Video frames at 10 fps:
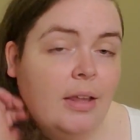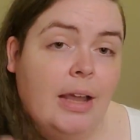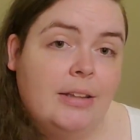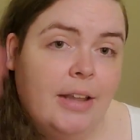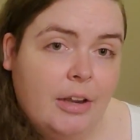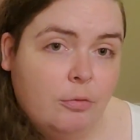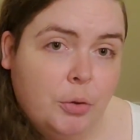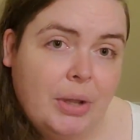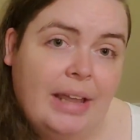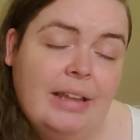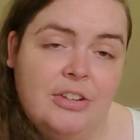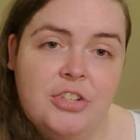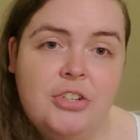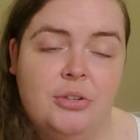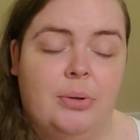And then we'll get
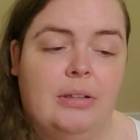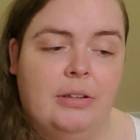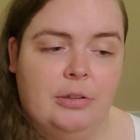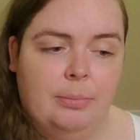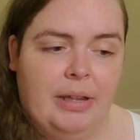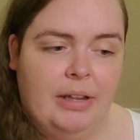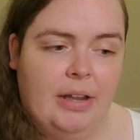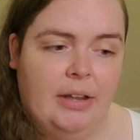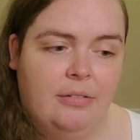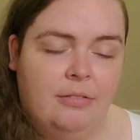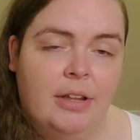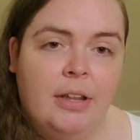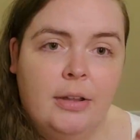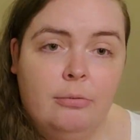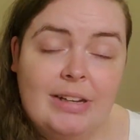into a little bit of
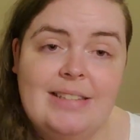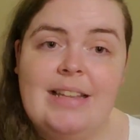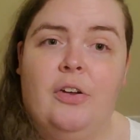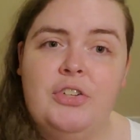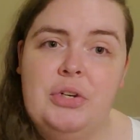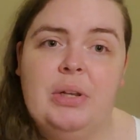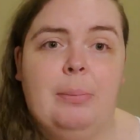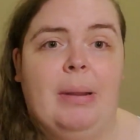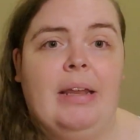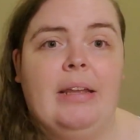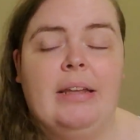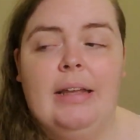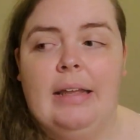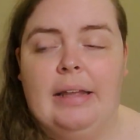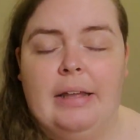what sounds you can make
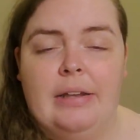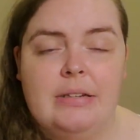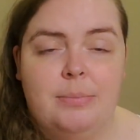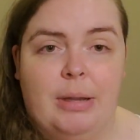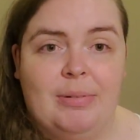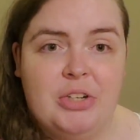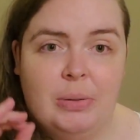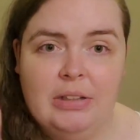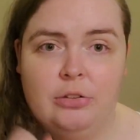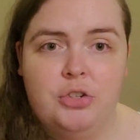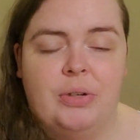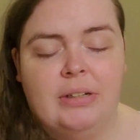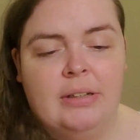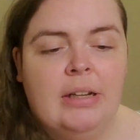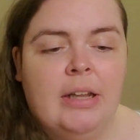and maybe do a little
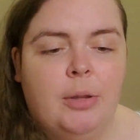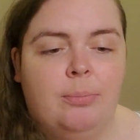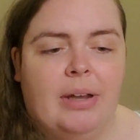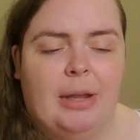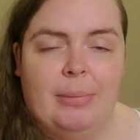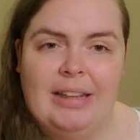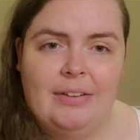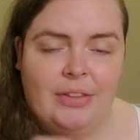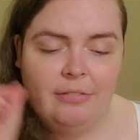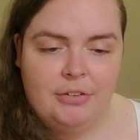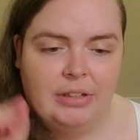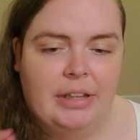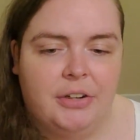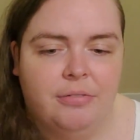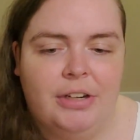drill, but I might leave that for a
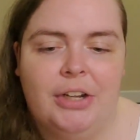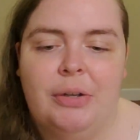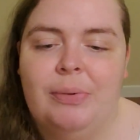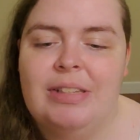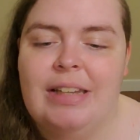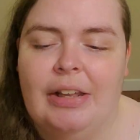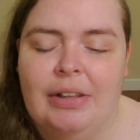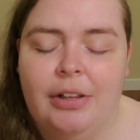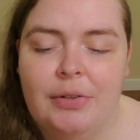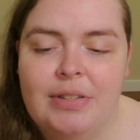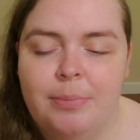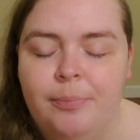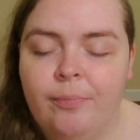later video. We'll see how that goes.